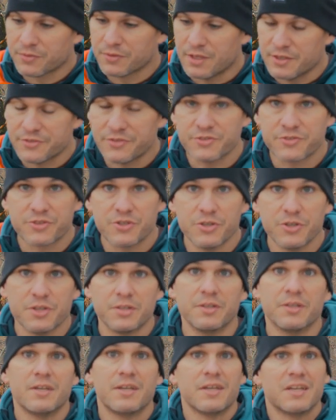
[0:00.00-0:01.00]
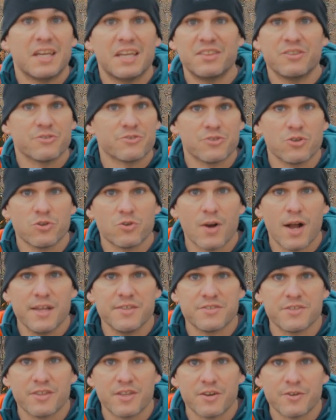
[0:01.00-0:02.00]
This is good, and there's no
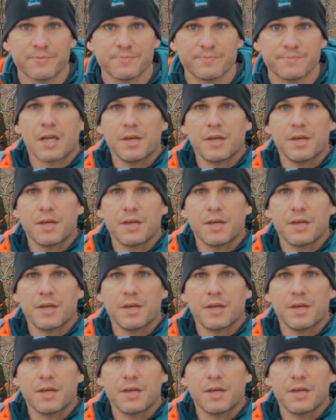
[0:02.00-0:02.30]
grinds in there.